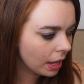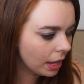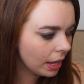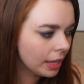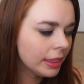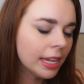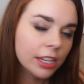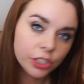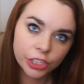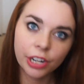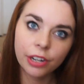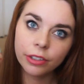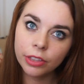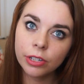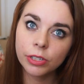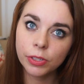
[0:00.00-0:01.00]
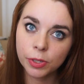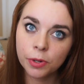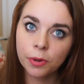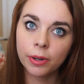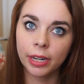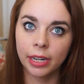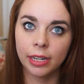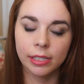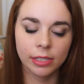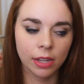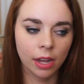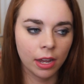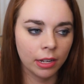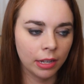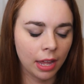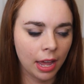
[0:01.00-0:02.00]
and they shared their stories
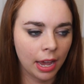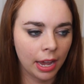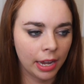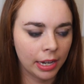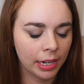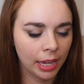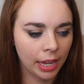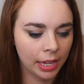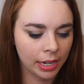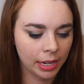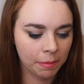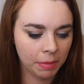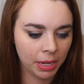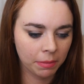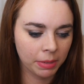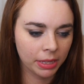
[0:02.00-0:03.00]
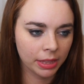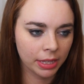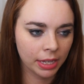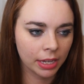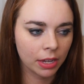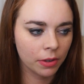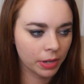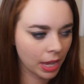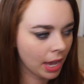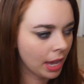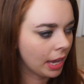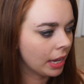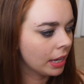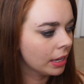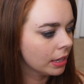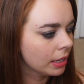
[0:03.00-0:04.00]
online, and it made me think,
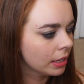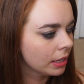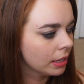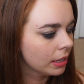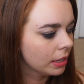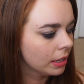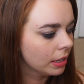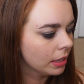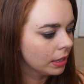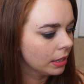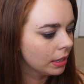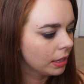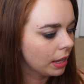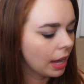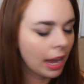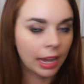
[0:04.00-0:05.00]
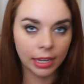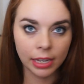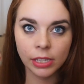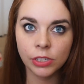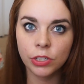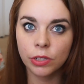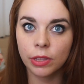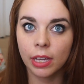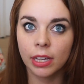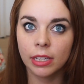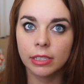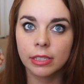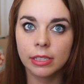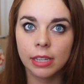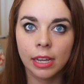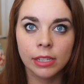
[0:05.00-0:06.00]
okay, I can do
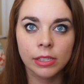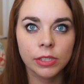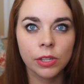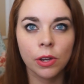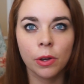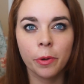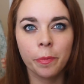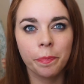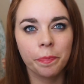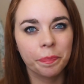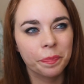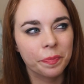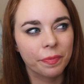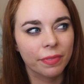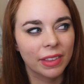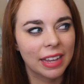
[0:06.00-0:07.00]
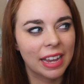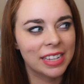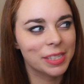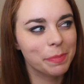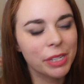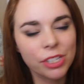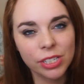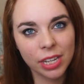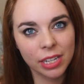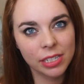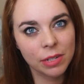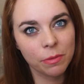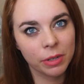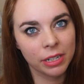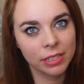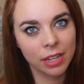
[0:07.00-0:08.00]
this. And so as much as I
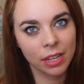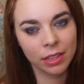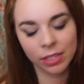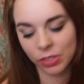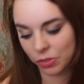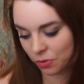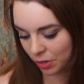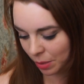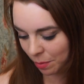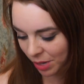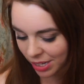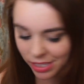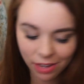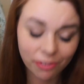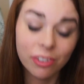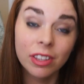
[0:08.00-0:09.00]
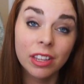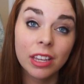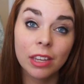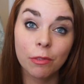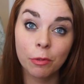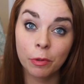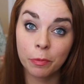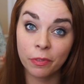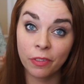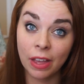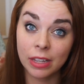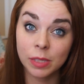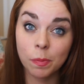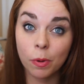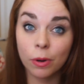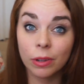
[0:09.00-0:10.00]
didn't want to tell this story because I feel like it
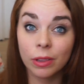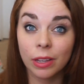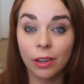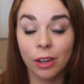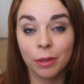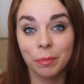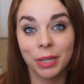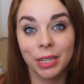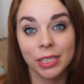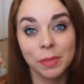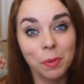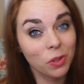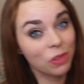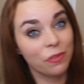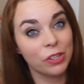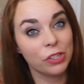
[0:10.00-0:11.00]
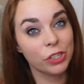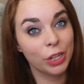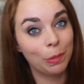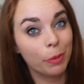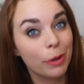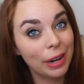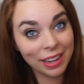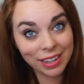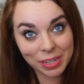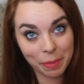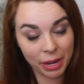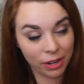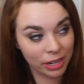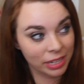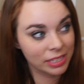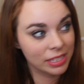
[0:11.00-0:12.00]
reflects poorly on me as both a fish keeper and a
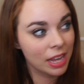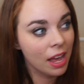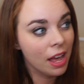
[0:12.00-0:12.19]
parent,